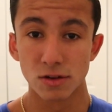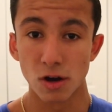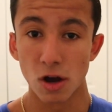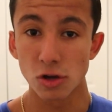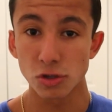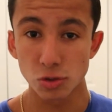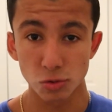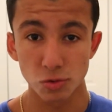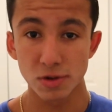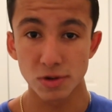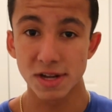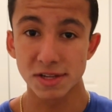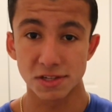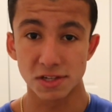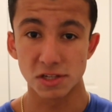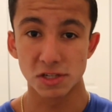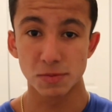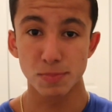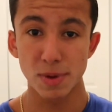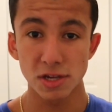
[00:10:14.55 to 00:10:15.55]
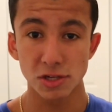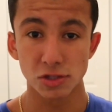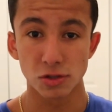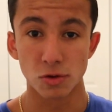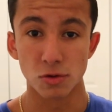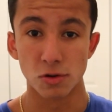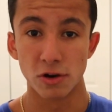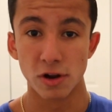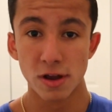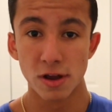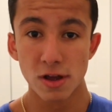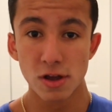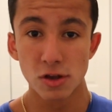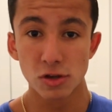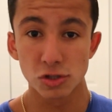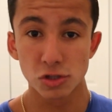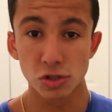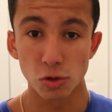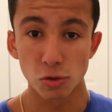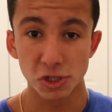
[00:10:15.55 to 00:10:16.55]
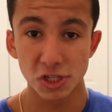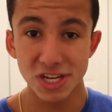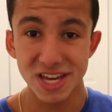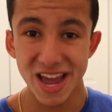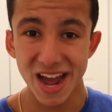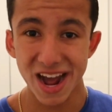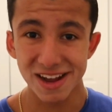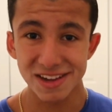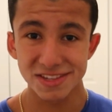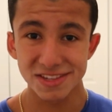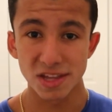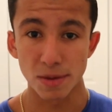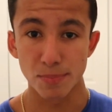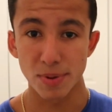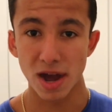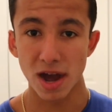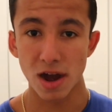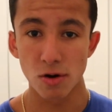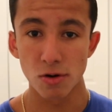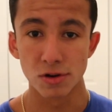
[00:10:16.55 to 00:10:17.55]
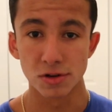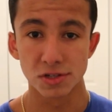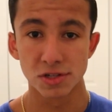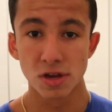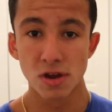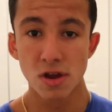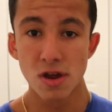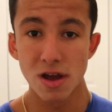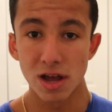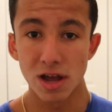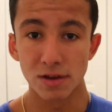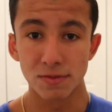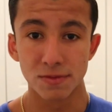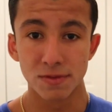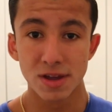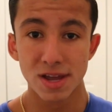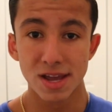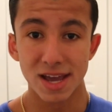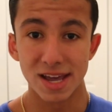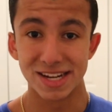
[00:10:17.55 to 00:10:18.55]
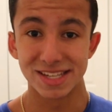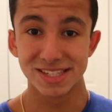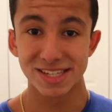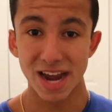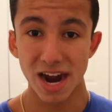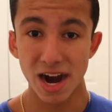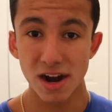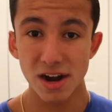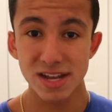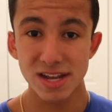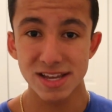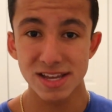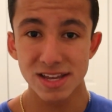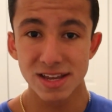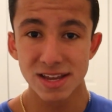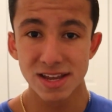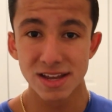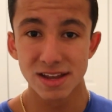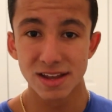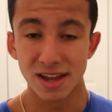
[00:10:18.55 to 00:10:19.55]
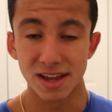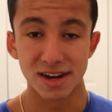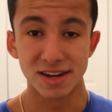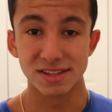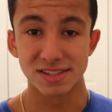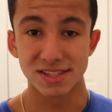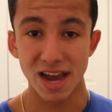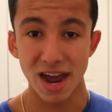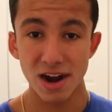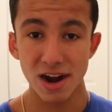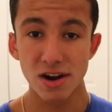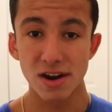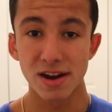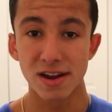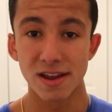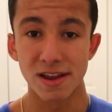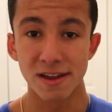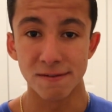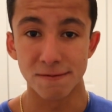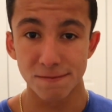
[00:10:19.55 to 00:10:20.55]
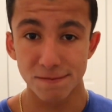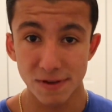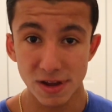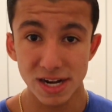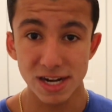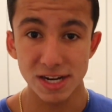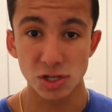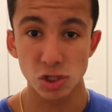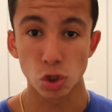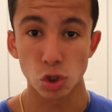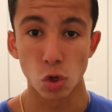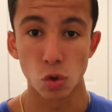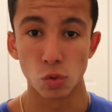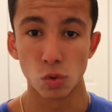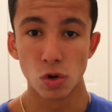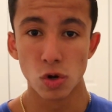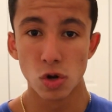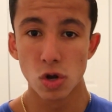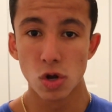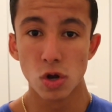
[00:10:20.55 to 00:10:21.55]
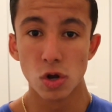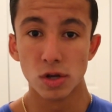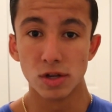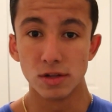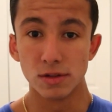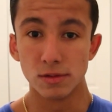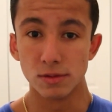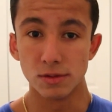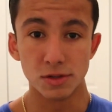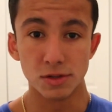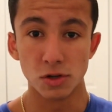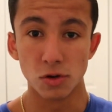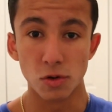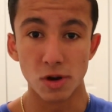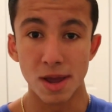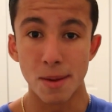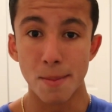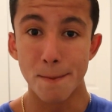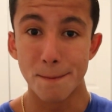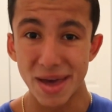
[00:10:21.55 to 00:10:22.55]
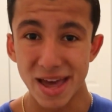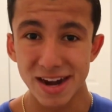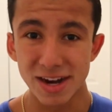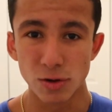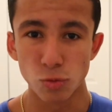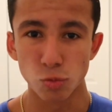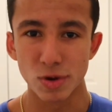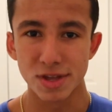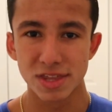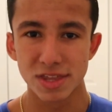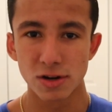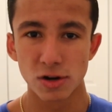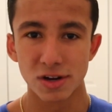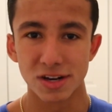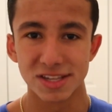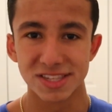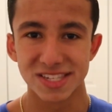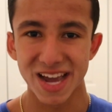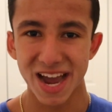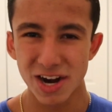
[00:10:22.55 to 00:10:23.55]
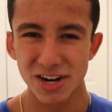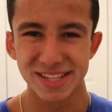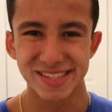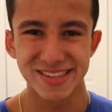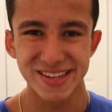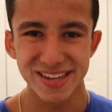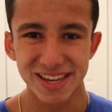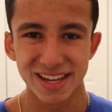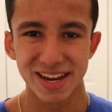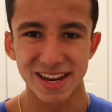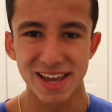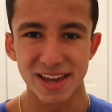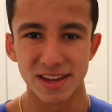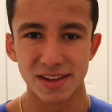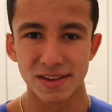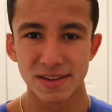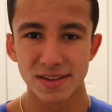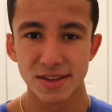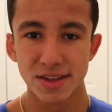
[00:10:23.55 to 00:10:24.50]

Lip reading: also known as the Space Stone. So she has the powers of an entire Infinity Stone, you know, embedded within her entire DNA.